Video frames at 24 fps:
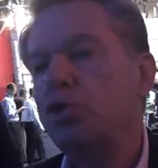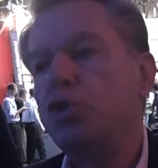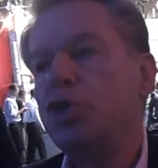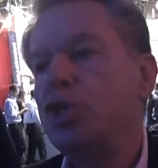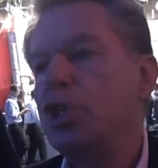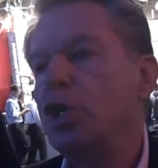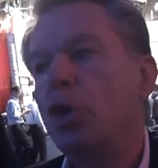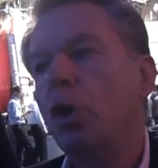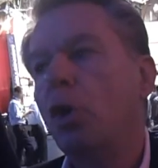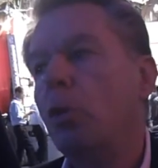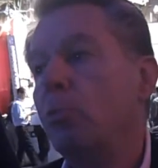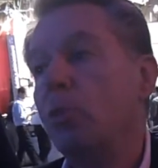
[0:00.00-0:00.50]
You
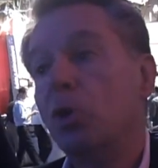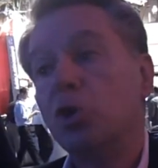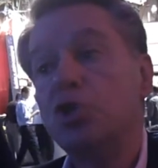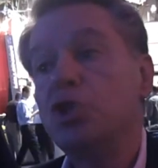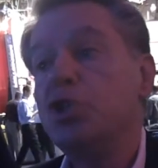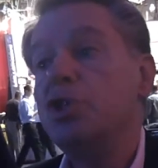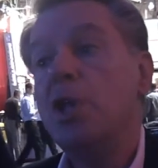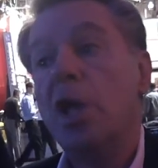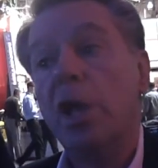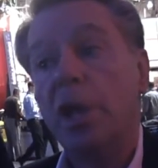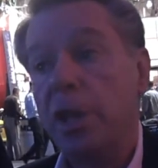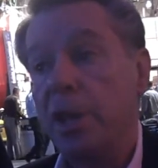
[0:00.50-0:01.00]
see
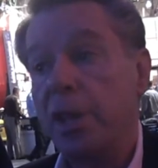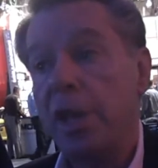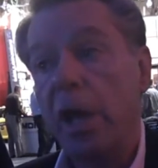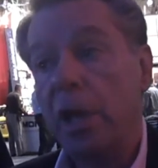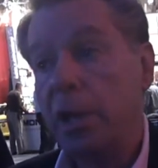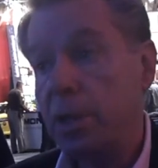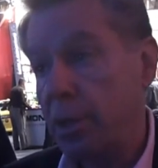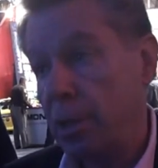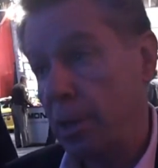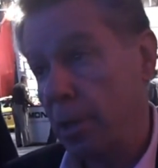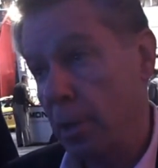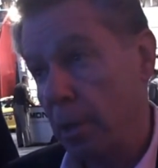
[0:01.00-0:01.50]
almost none of
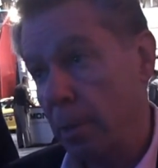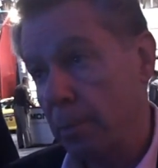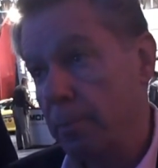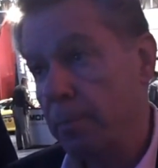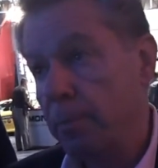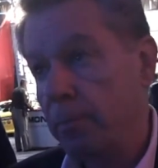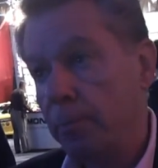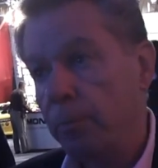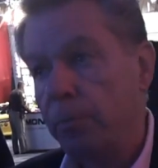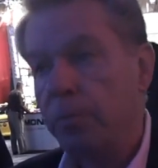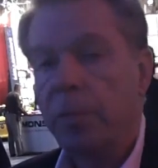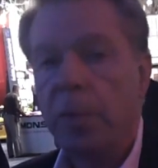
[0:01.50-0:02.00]
that here.
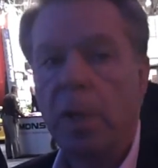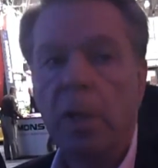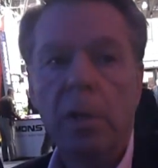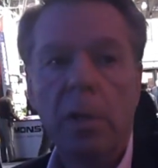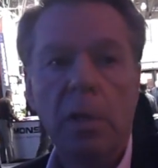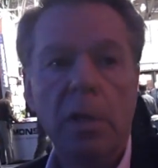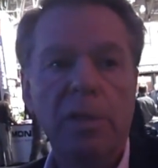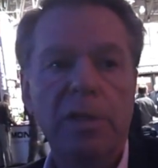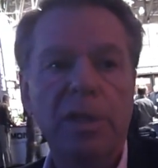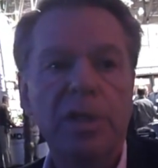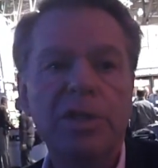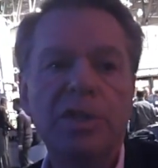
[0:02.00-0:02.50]

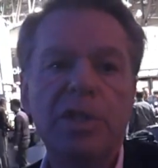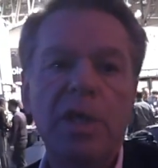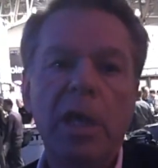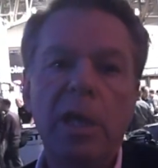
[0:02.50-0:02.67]
The